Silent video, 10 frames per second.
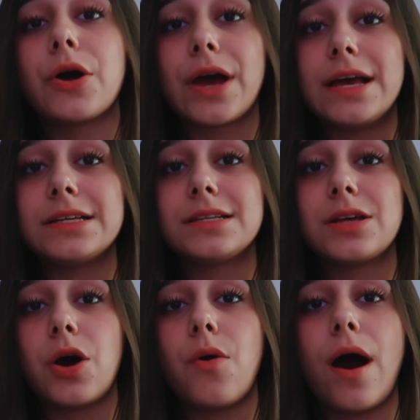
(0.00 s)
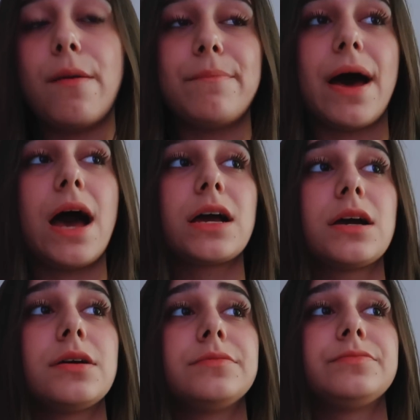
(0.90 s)
Okay, so I'm
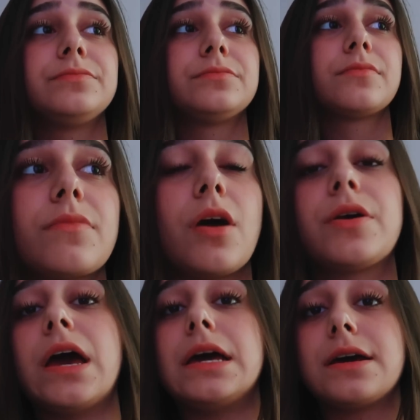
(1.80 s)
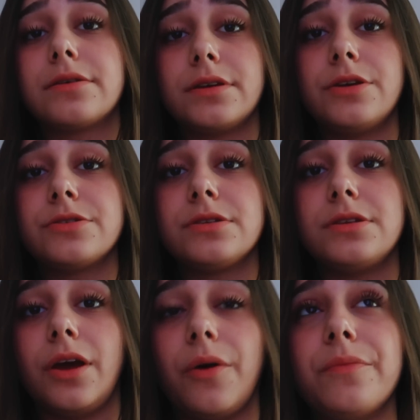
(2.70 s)
back. Okay, here's the
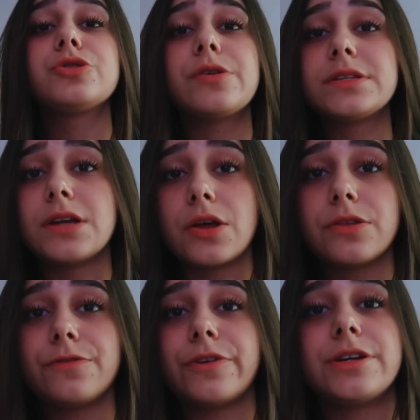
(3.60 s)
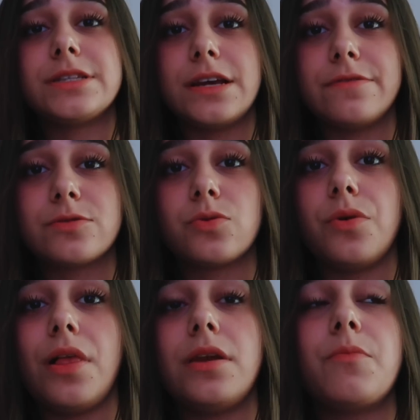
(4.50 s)
deal. So it's not the first day of
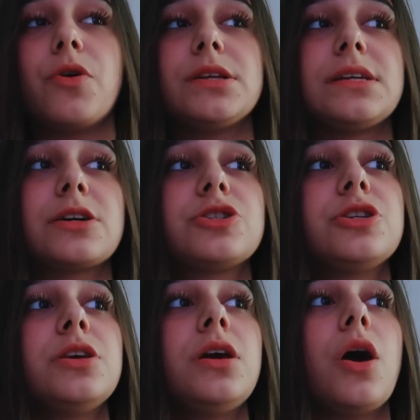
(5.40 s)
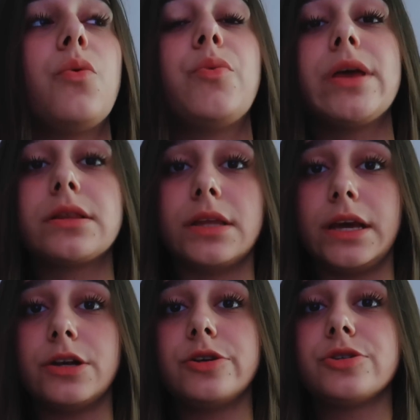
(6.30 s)
school anymore. It's actually a week
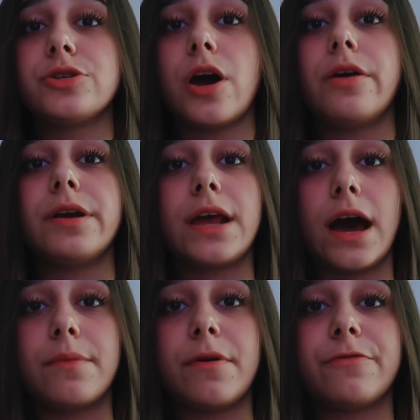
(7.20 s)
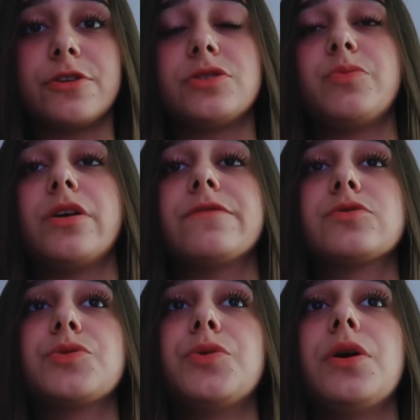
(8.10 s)
later, so I already had my first week of
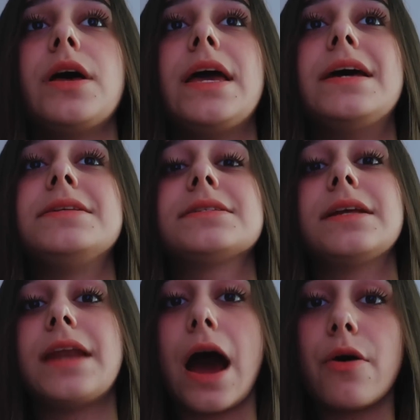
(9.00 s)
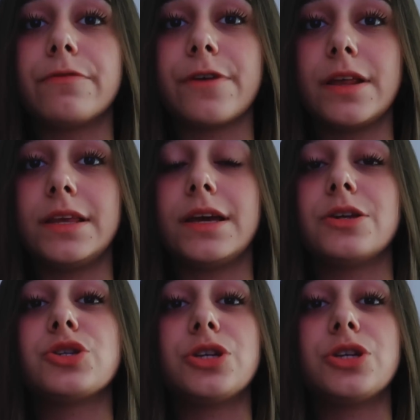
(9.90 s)
school, and now I'm finally gonna